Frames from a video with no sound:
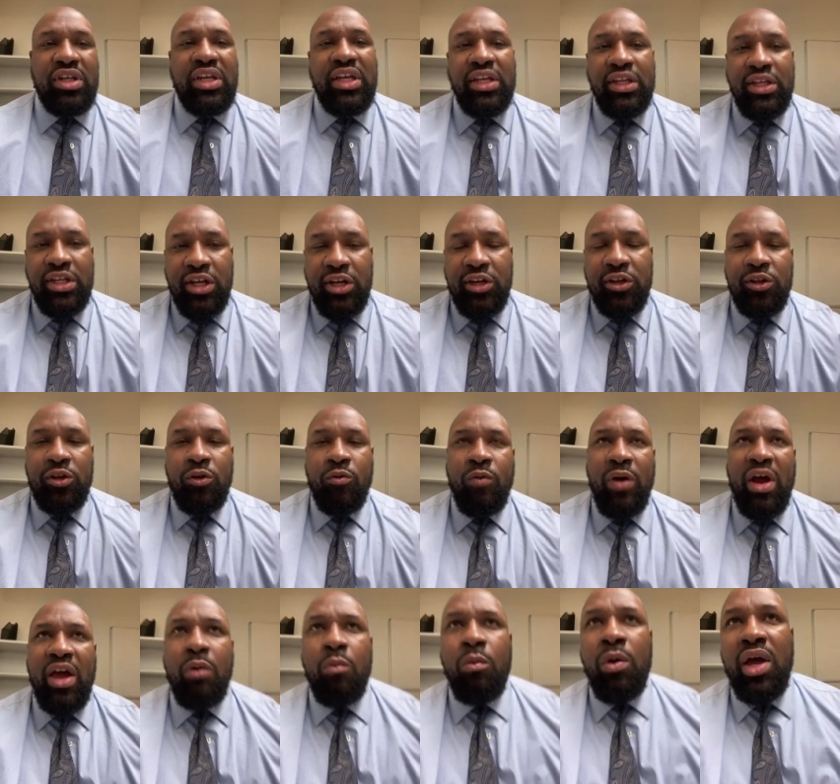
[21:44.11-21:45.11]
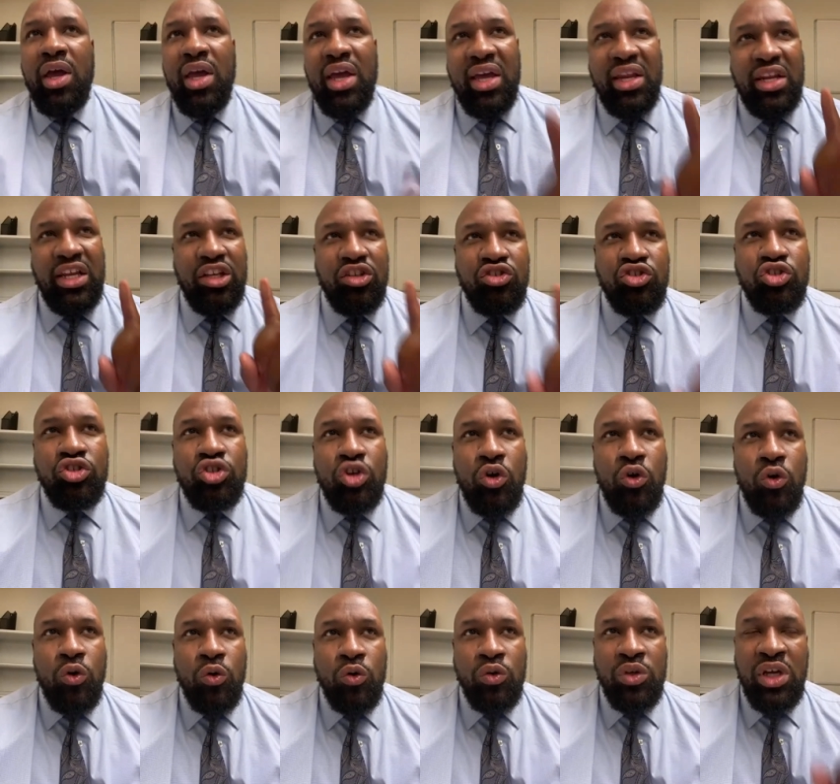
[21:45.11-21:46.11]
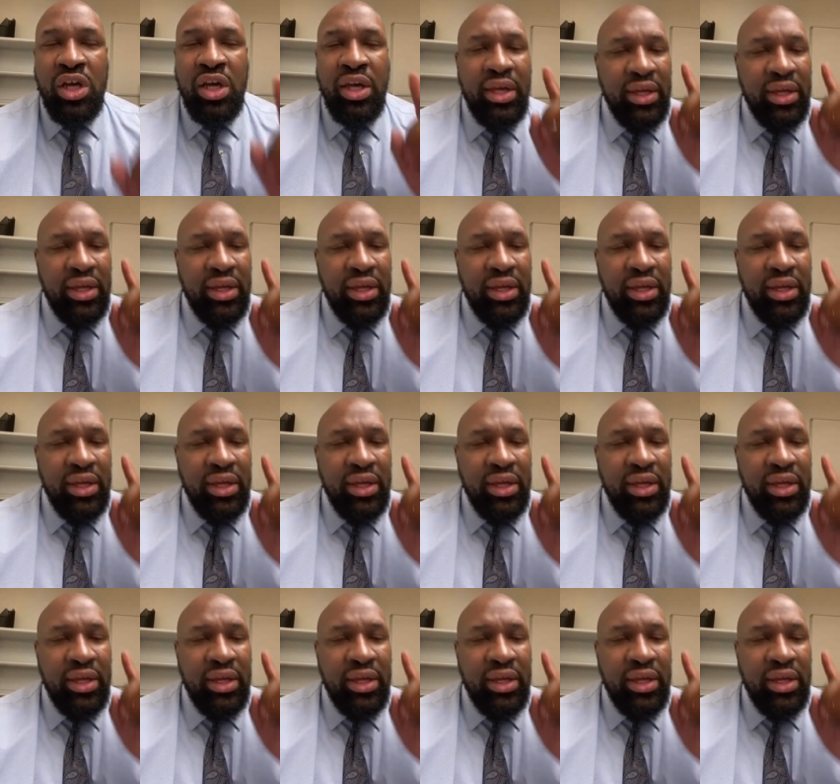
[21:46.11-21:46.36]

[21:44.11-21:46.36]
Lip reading: He did it the right way, and he showed